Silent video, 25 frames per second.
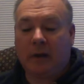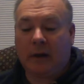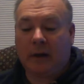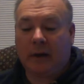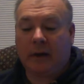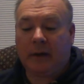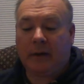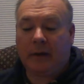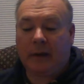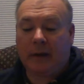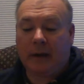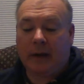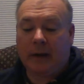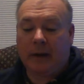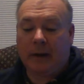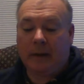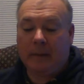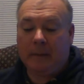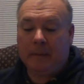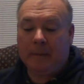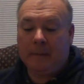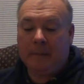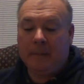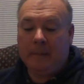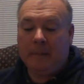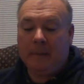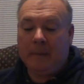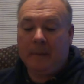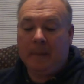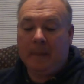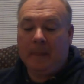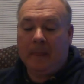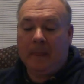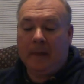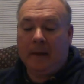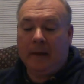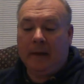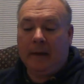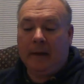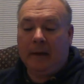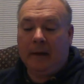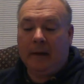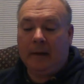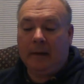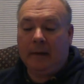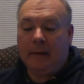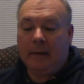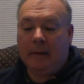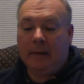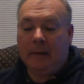out of that,
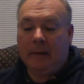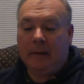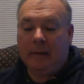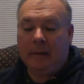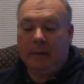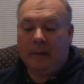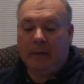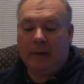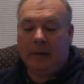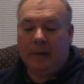and